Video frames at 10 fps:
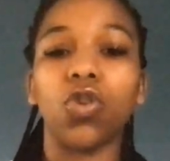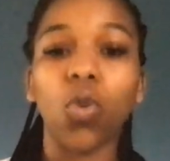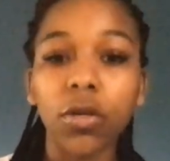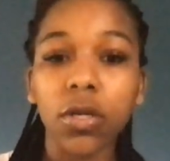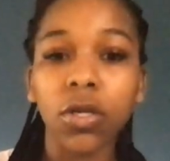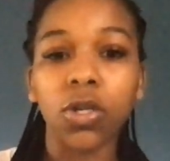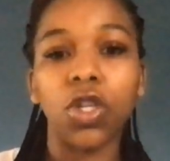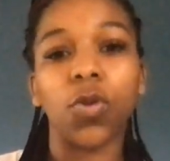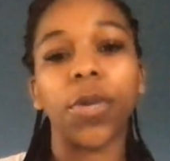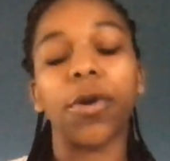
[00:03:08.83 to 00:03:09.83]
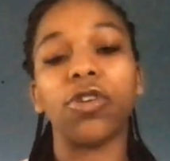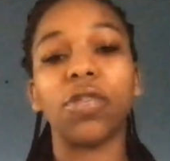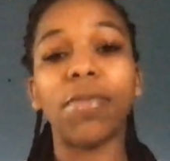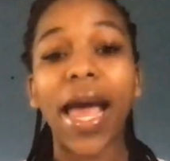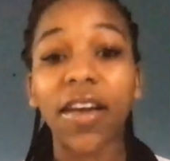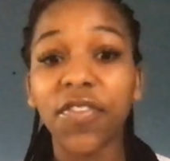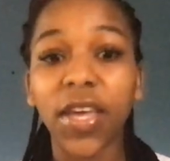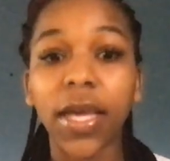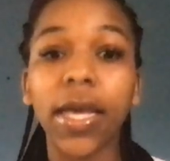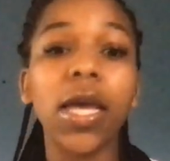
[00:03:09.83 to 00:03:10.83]
Norton? Do you want to purchase
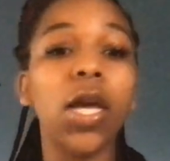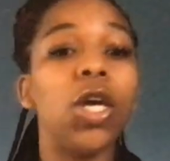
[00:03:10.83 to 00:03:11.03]
McAfee?